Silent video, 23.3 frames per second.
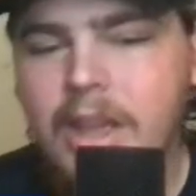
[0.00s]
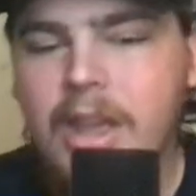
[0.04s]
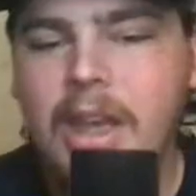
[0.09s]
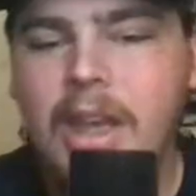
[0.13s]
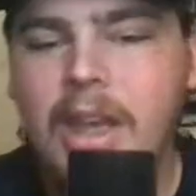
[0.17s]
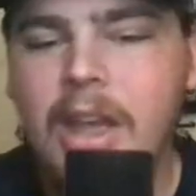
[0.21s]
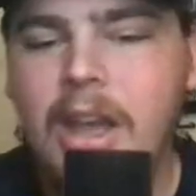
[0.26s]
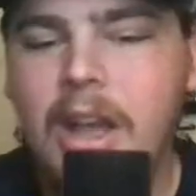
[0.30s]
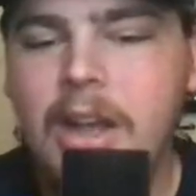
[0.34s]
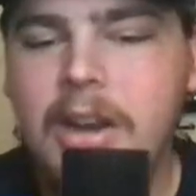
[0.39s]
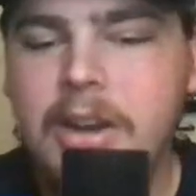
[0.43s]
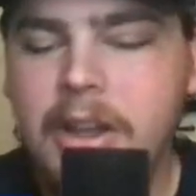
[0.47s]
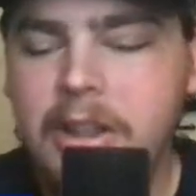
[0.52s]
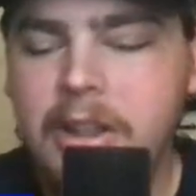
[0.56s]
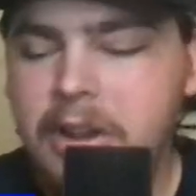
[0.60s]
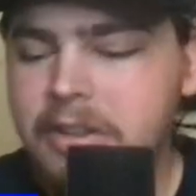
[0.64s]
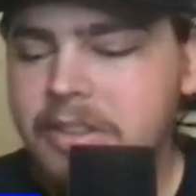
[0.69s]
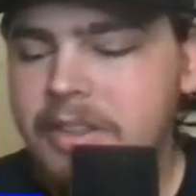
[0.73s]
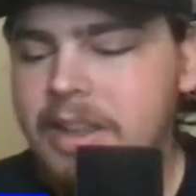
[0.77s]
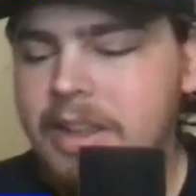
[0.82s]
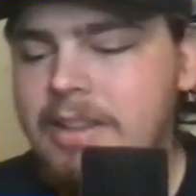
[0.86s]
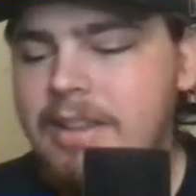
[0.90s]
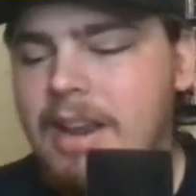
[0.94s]
Another
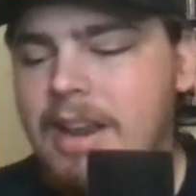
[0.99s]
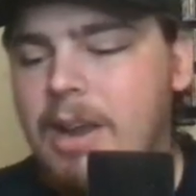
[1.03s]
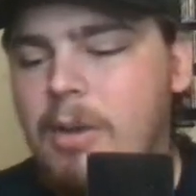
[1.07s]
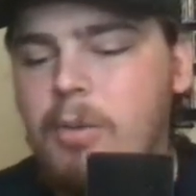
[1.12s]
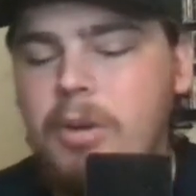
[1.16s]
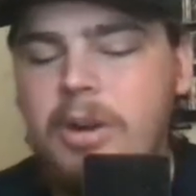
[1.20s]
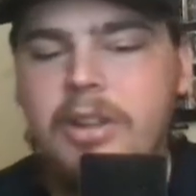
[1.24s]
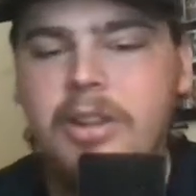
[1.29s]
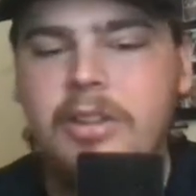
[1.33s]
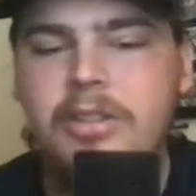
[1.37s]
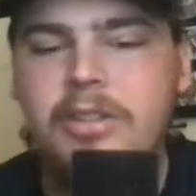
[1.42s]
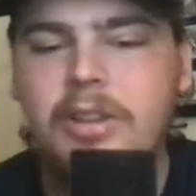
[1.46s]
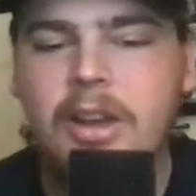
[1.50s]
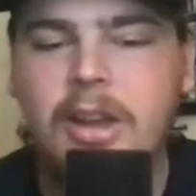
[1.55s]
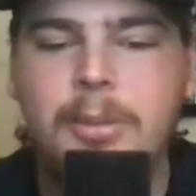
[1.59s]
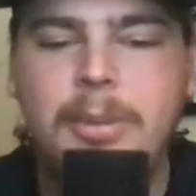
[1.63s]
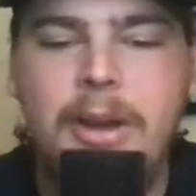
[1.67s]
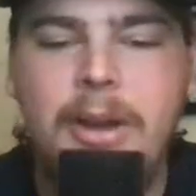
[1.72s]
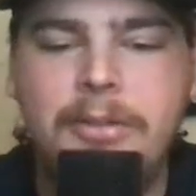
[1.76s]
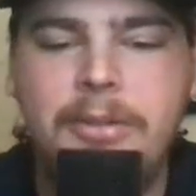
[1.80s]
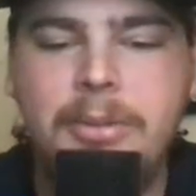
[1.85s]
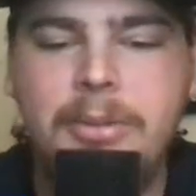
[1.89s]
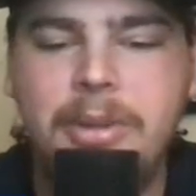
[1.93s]
thing that I wanted to talk
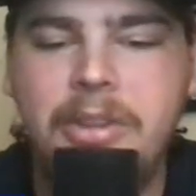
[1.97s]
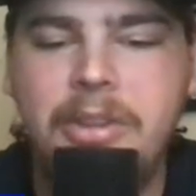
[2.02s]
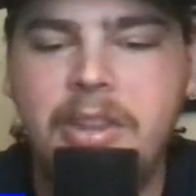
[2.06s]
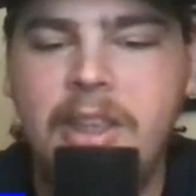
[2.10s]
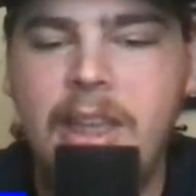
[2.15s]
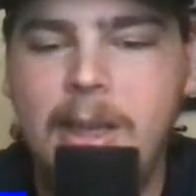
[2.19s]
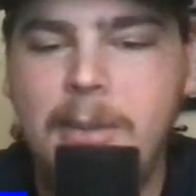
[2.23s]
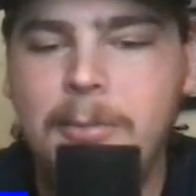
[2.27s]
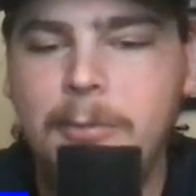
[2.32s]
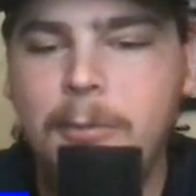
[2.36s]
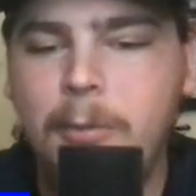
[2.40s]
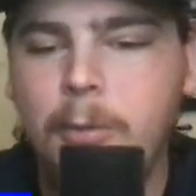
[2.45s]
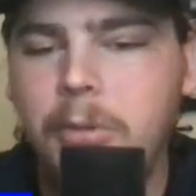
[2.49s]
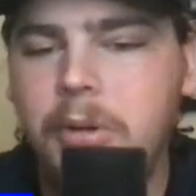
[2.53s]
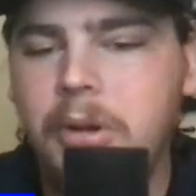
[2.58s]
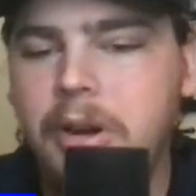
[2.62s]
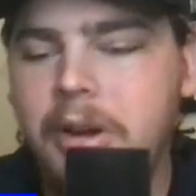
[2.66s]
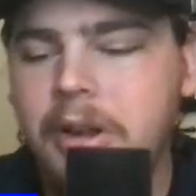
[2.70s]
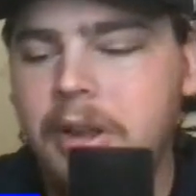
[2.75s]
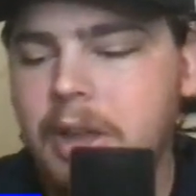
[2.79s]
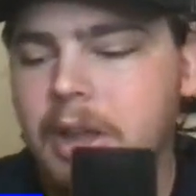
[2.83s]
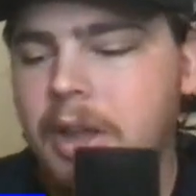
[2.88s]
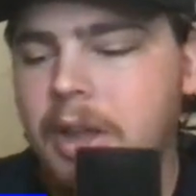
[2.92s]
about from this Game
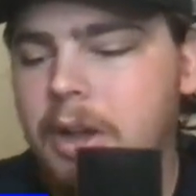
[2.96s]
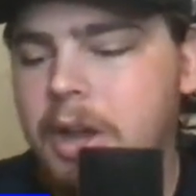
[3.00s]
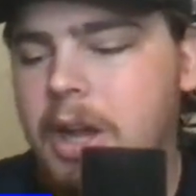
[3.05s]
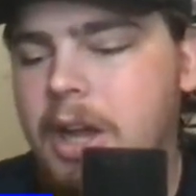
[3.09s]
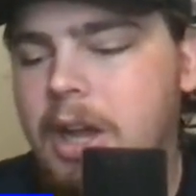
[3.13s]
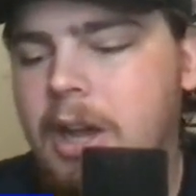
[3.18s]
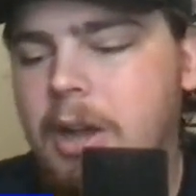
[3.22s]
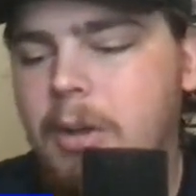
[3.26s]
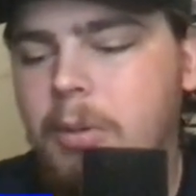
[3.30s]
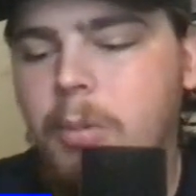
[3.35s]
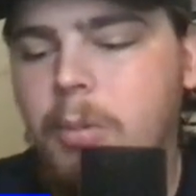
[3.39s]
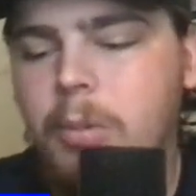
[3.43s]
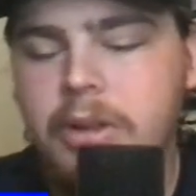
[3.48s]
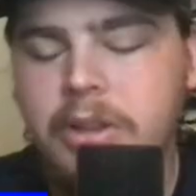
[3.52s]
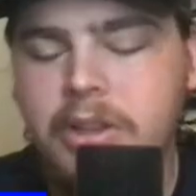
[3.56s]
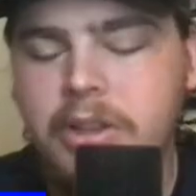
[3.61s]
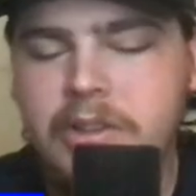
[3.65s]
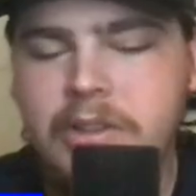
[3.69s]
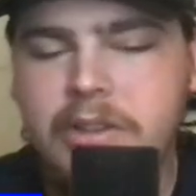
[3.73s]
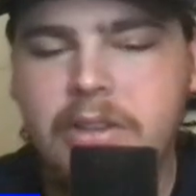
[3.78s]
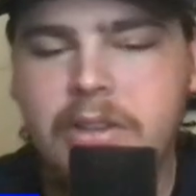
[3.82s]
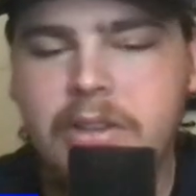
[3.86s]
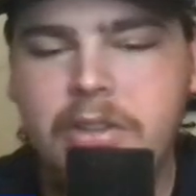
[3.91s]
4
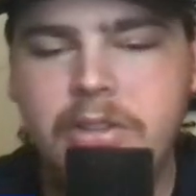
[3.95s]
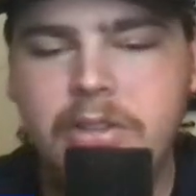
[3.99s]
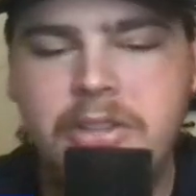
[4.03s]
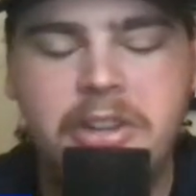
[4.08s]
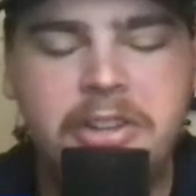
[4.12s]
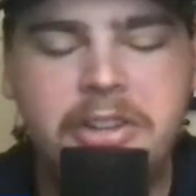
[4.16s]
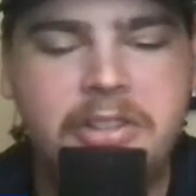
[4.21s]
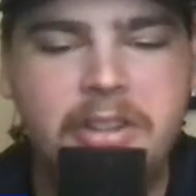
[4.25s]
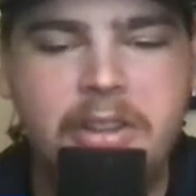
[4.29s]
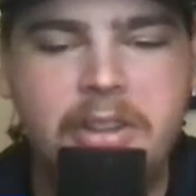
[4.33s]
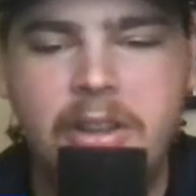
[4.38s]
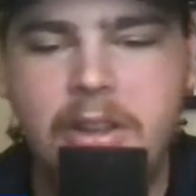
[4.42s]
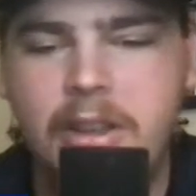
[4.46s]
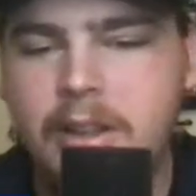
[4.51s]
was just